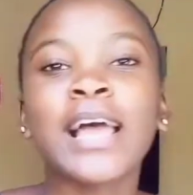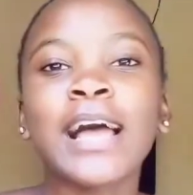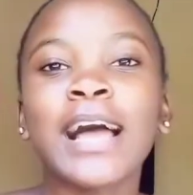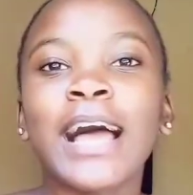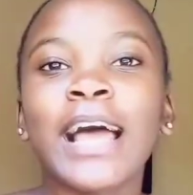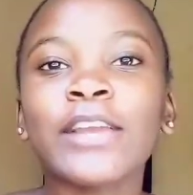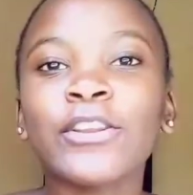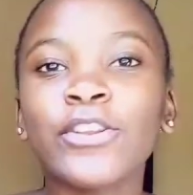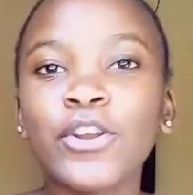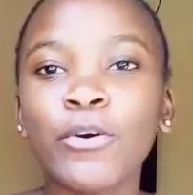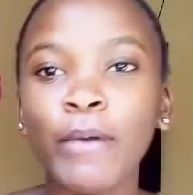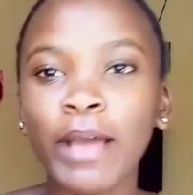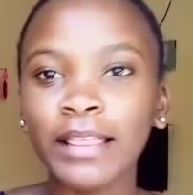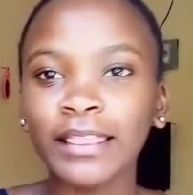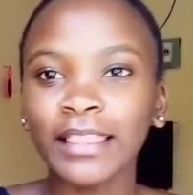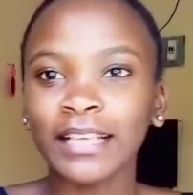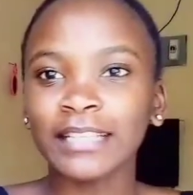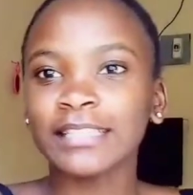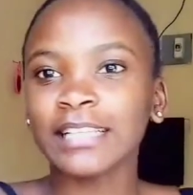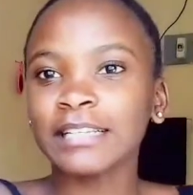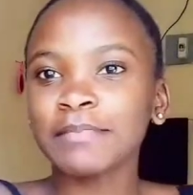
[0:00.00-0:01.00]
i don't know where the
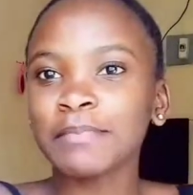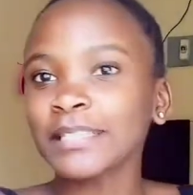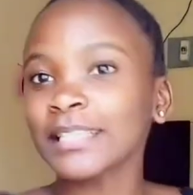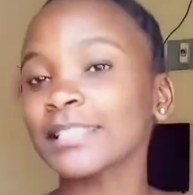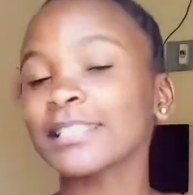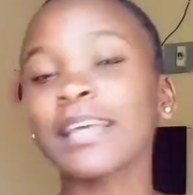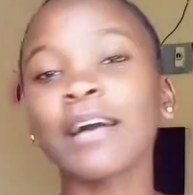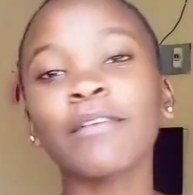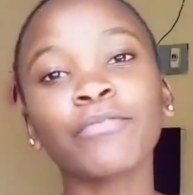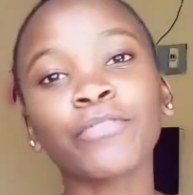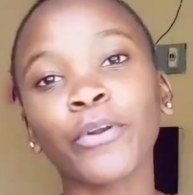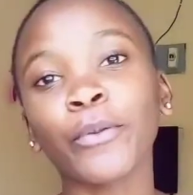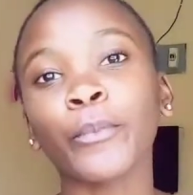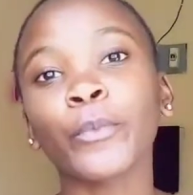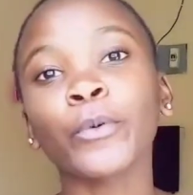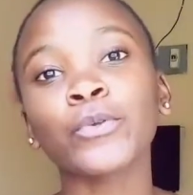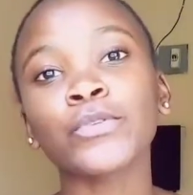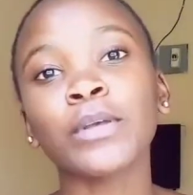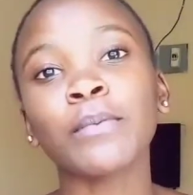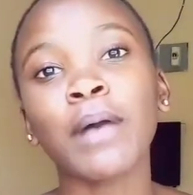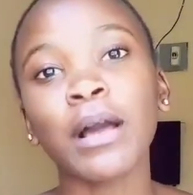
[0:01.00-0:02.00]
excitement has come from
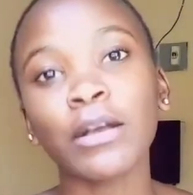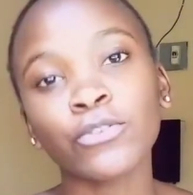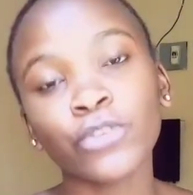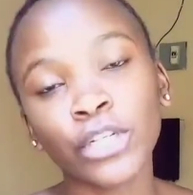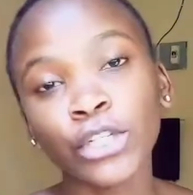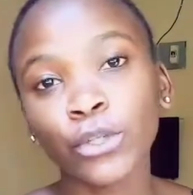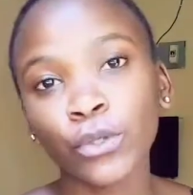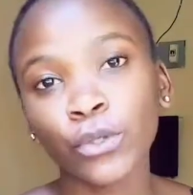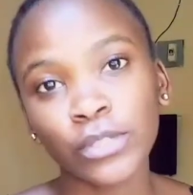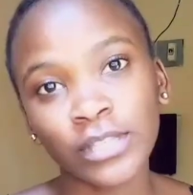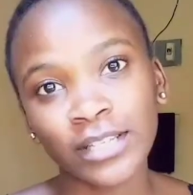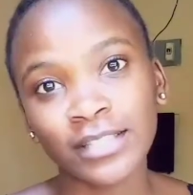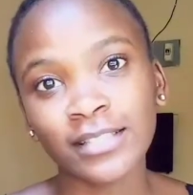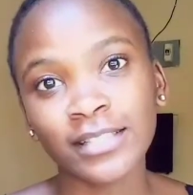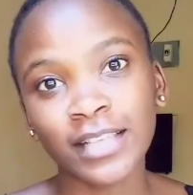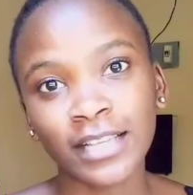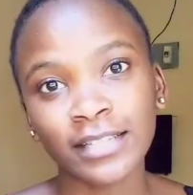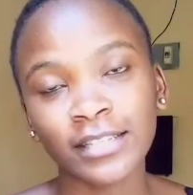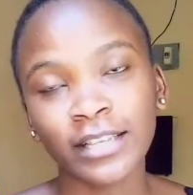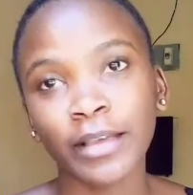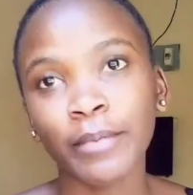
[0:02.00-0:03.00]
because i'm actually not
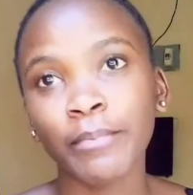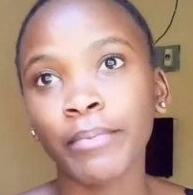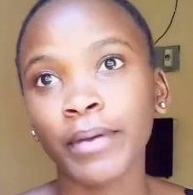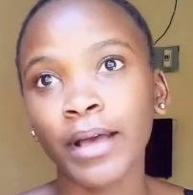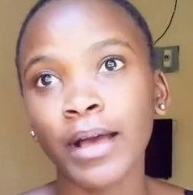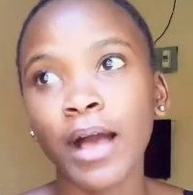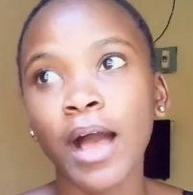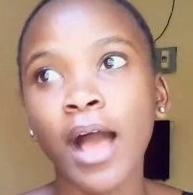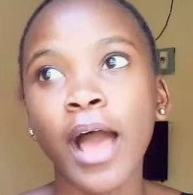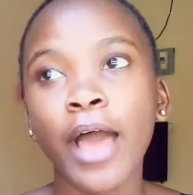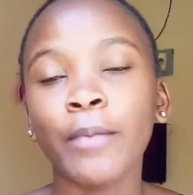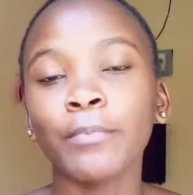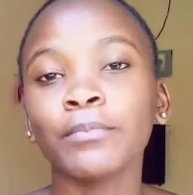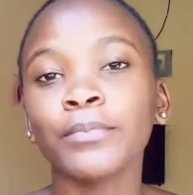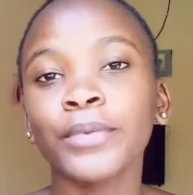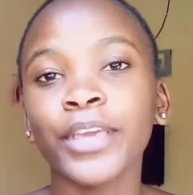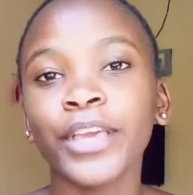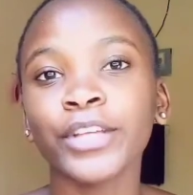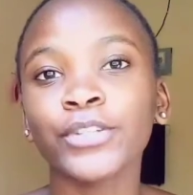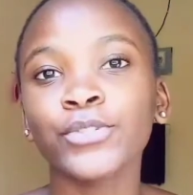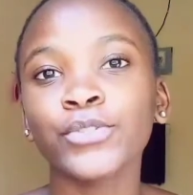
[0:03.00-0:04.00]
excited but i'm
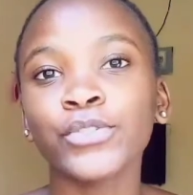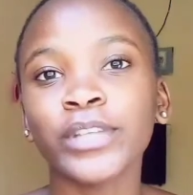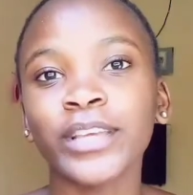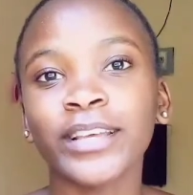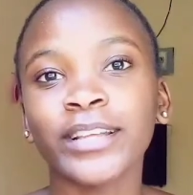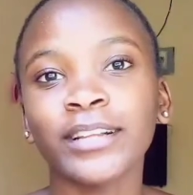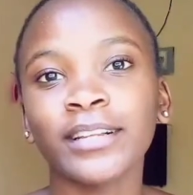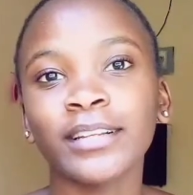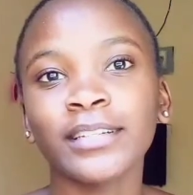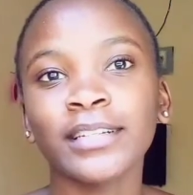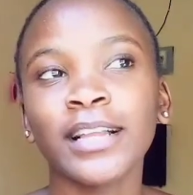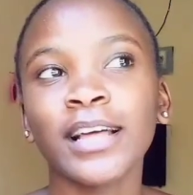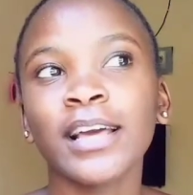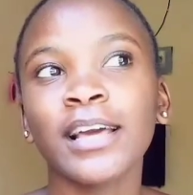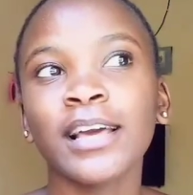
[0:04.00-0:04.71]
here to tell